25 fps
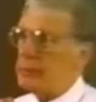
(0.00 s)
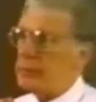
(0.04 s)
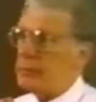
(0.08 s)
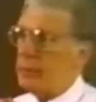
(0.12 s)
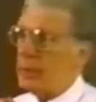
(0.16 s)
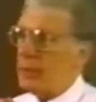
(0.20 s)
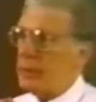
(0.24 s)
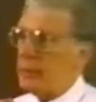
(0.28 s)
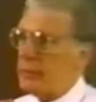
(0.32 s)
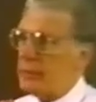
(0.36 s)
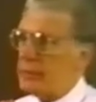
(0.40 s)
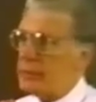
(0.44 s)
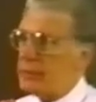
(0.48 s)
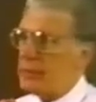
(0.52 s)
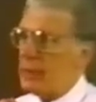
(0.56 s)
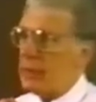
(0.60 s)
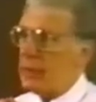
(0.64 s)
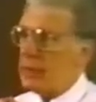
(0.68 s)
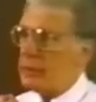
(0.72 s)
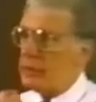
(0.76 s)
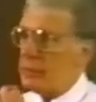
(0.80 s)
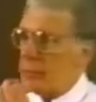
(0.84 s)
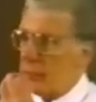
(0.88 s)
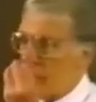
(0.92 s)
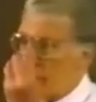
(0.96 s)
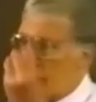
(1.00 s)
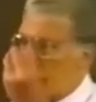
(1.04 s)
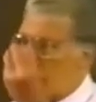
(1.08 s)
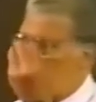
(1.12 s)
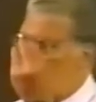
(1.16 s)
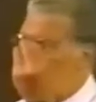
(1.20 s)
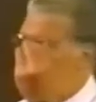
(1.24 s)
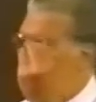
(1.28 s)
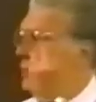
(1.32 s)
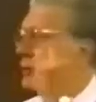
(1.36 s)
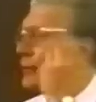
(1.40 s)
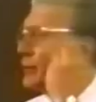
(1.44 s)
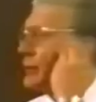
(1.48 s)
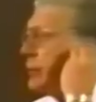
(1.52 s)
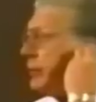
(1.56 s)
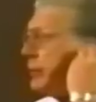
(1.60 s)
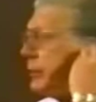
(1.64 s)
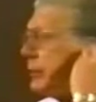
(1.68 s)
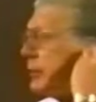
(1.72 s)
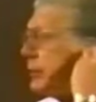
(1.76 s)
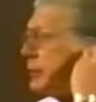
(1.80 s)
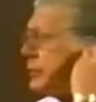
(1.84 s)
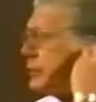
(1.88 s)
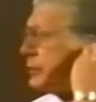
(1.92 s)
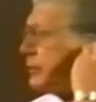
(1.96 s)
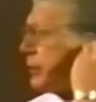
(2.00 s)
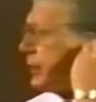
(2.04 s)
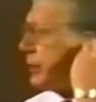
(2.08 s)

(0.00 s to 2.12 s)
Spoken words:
us by this age. And we're going to look at some of those